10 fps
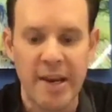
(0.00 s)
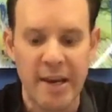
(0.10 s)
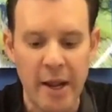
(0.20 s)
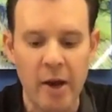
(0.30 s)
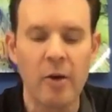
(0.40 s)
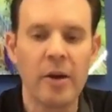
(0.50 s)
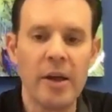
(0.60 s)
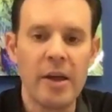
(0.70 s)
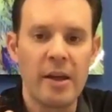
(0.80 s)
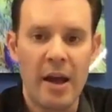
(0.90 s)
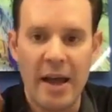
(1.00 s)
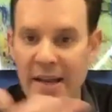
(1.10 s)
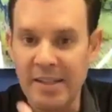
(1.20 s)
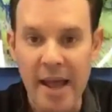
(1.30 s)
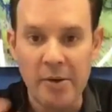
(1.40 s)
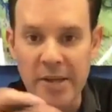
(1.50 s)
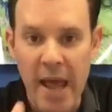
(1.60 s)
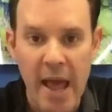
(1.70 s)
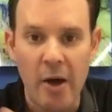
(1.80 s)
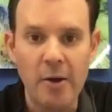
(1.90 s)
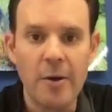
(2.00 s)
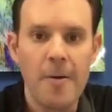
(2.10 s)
Diego, in downtown.